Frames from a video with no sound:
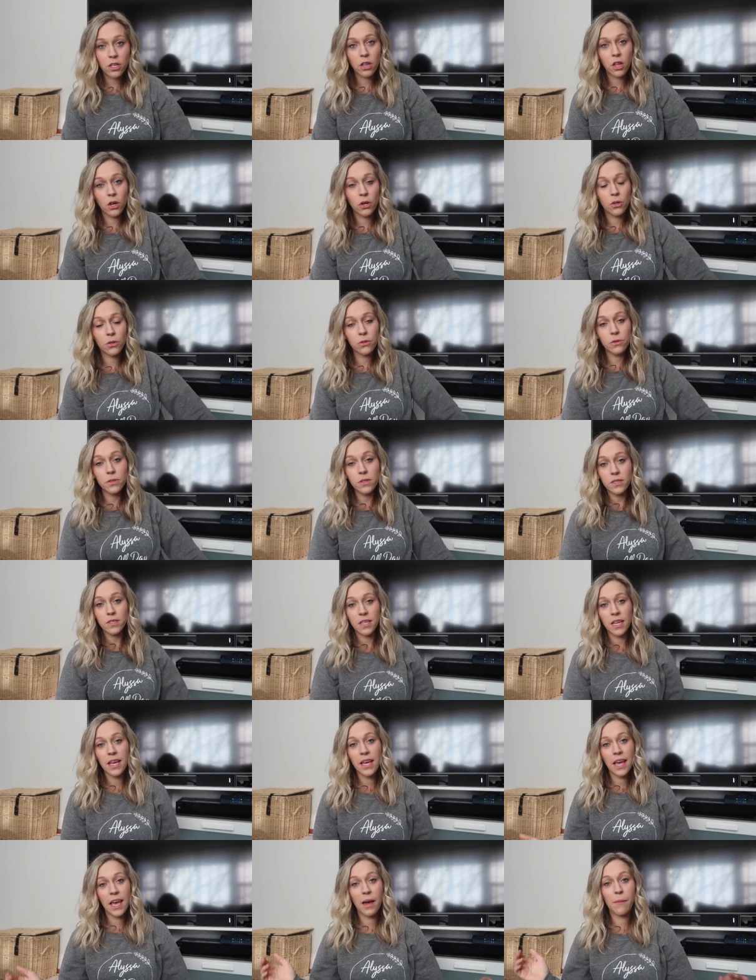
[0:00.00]
the clothes
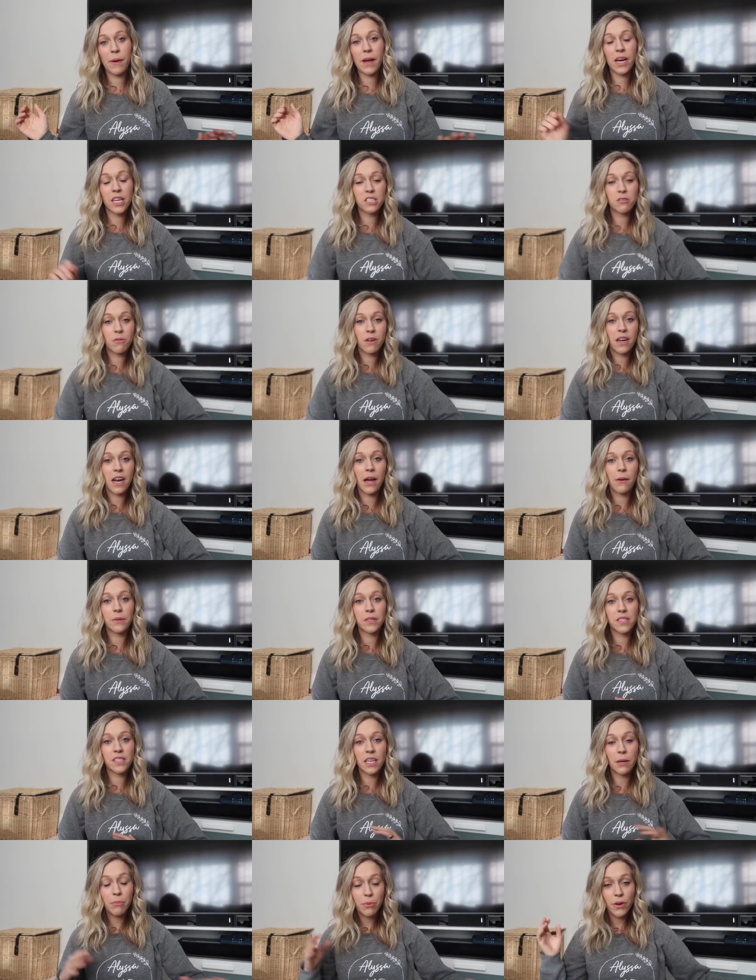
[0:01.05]
and my husband and I would
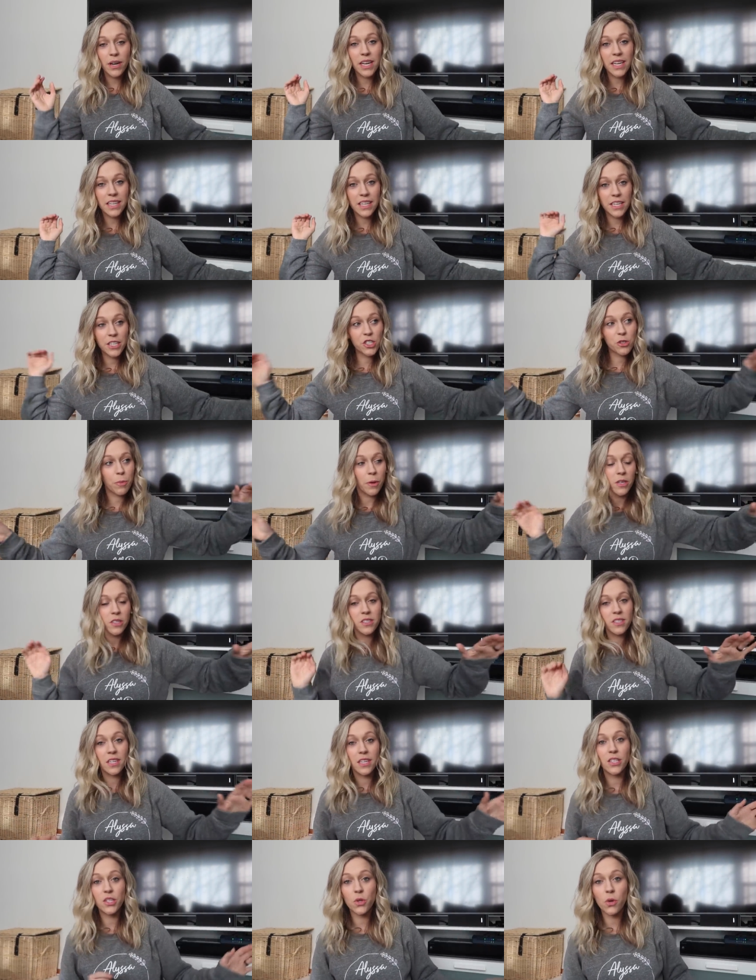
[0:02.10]
separate each
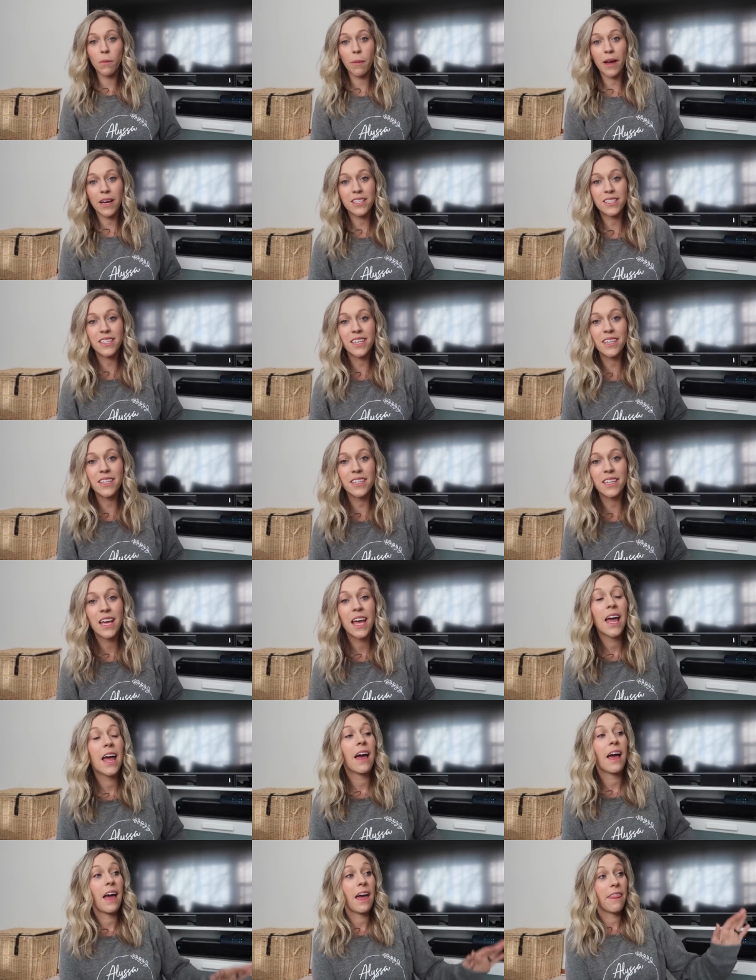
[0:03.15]
person into a basket
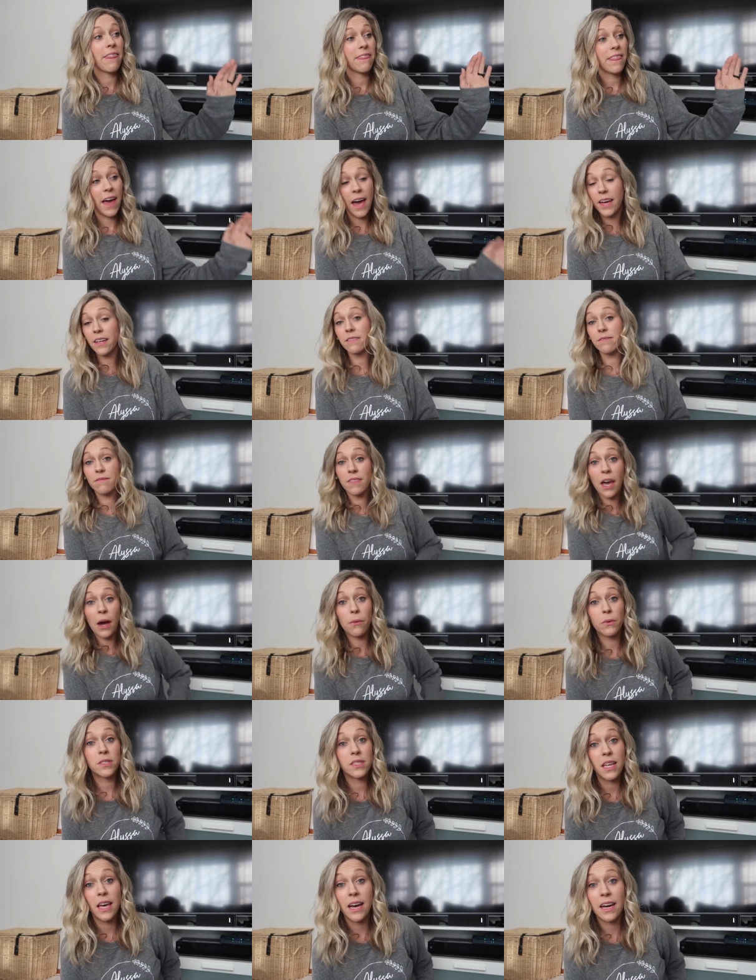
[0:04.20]
and that that
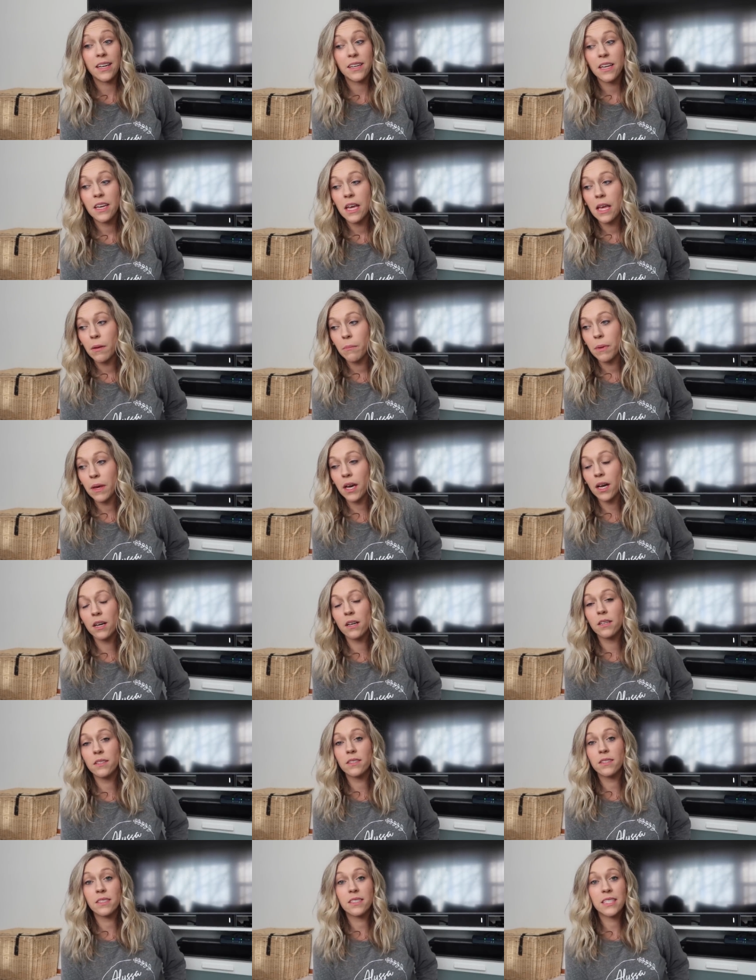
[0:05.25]
was that
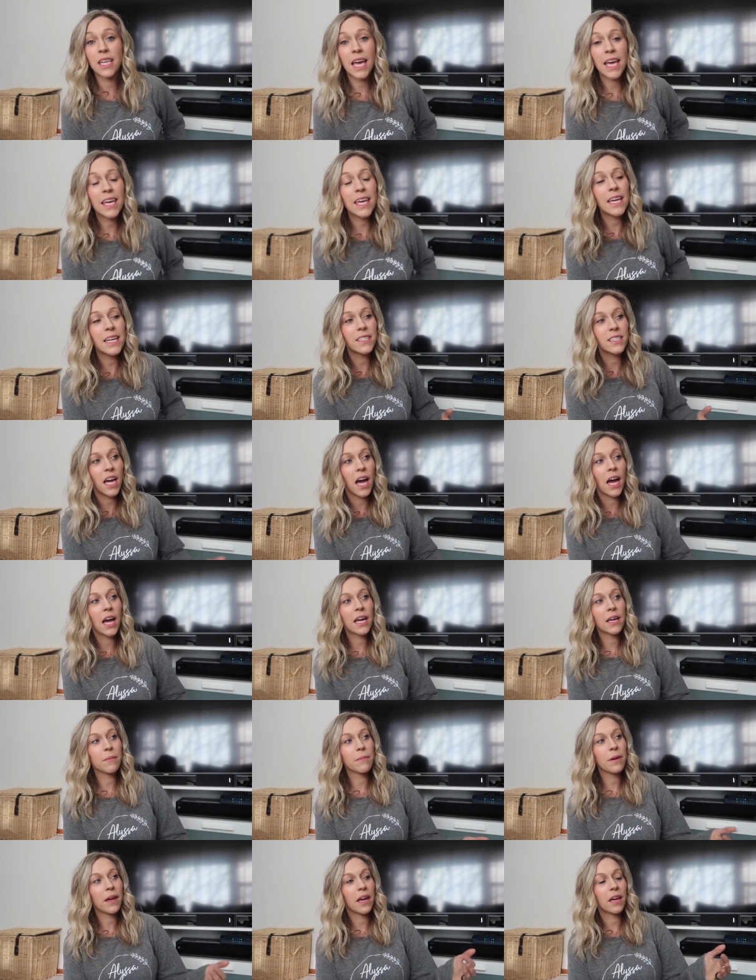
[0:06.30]
because taking
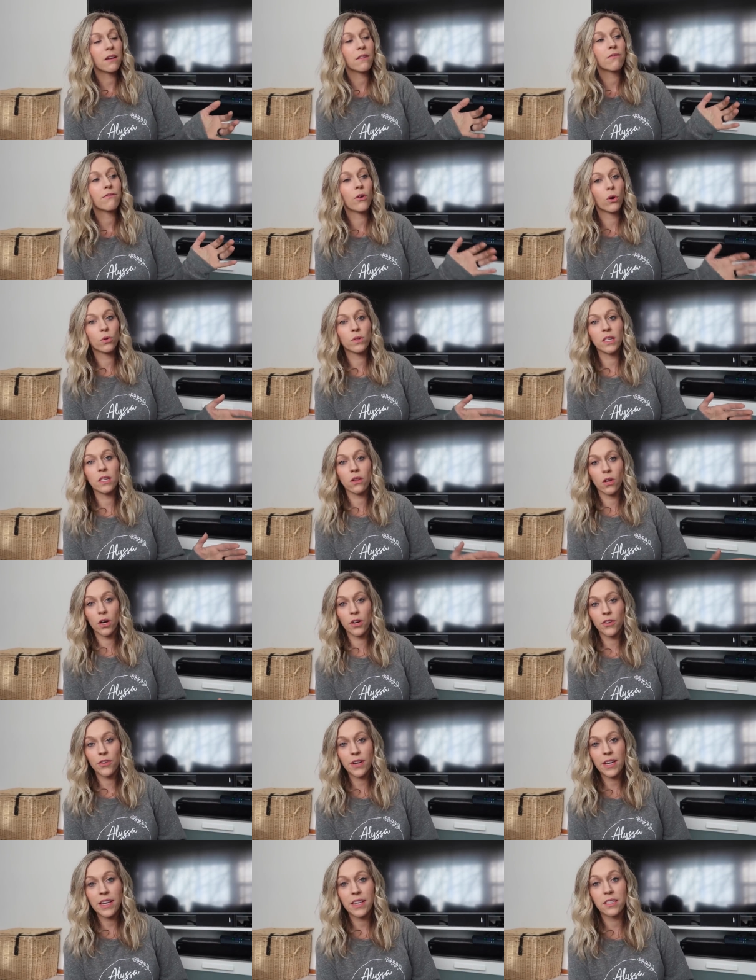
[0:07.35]
time and folding
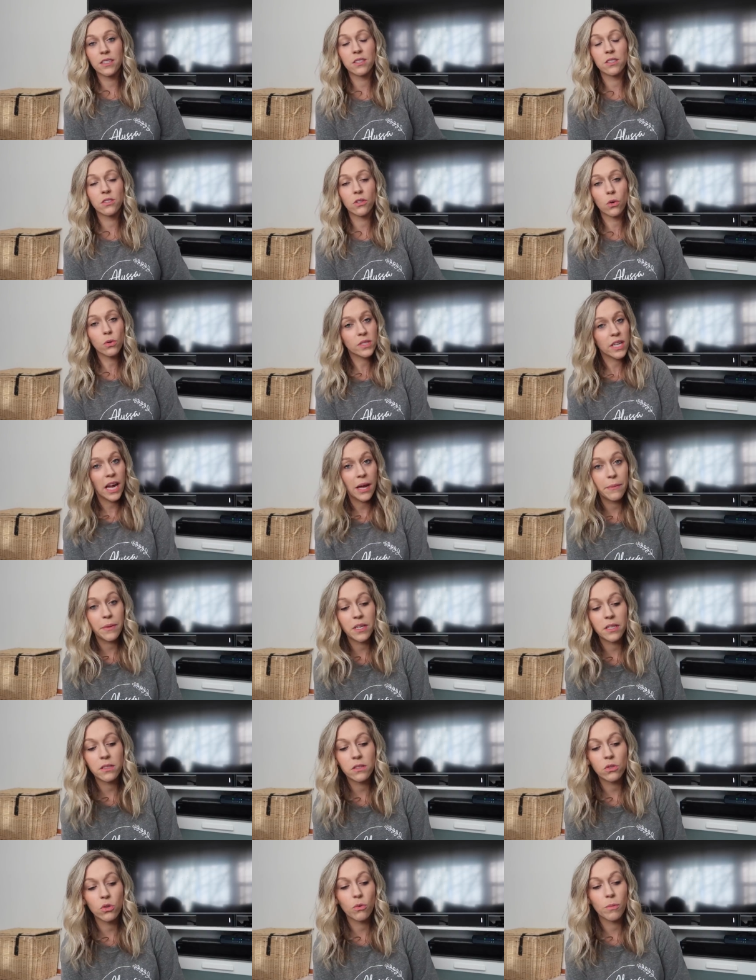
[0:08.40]
laundry is so time
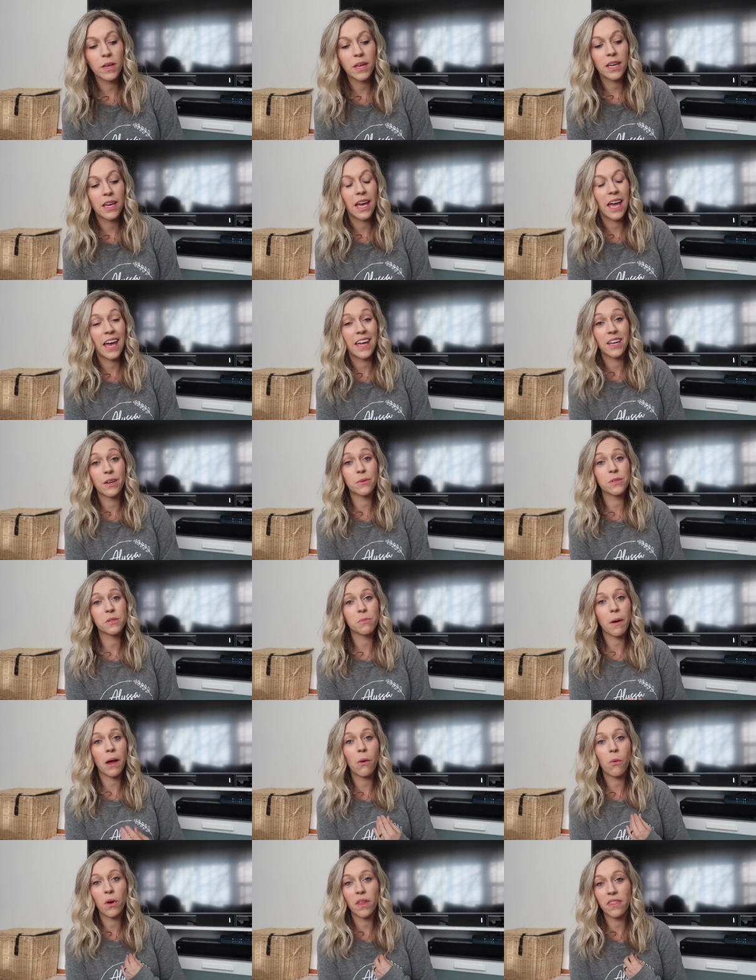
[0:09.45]
consuming and it was
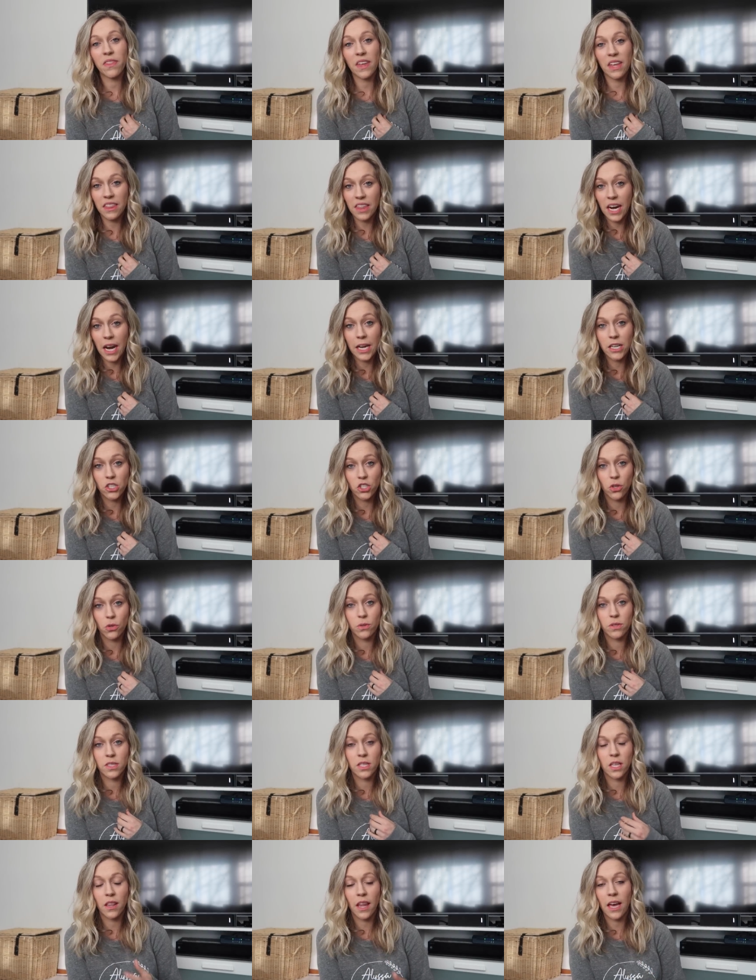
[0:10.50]
my one thing that I
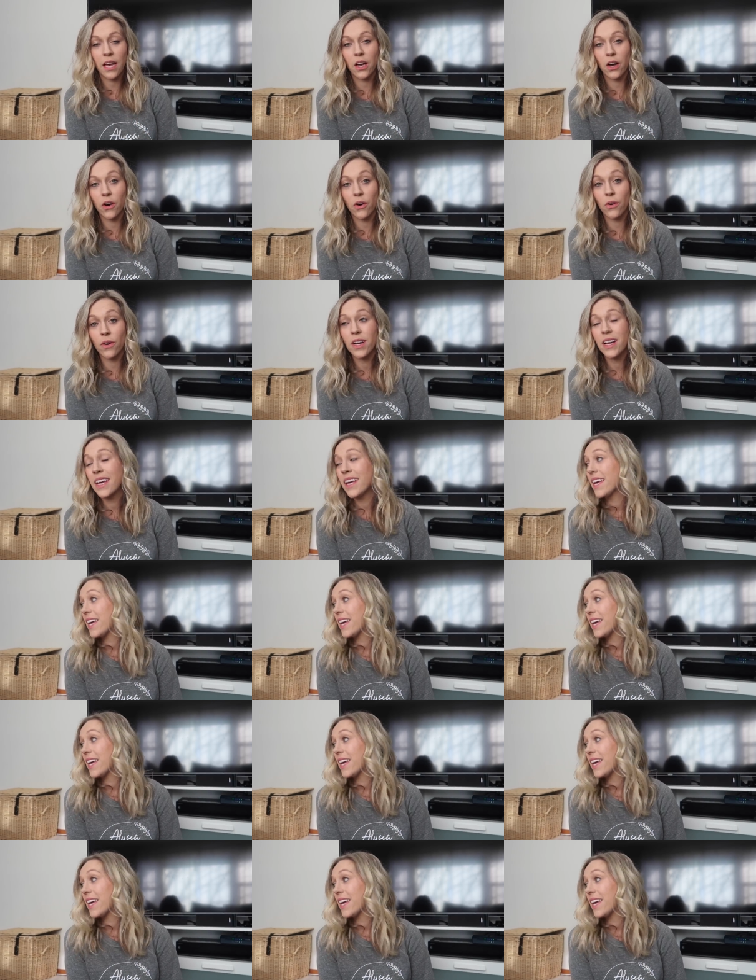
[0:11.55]
chose to let go.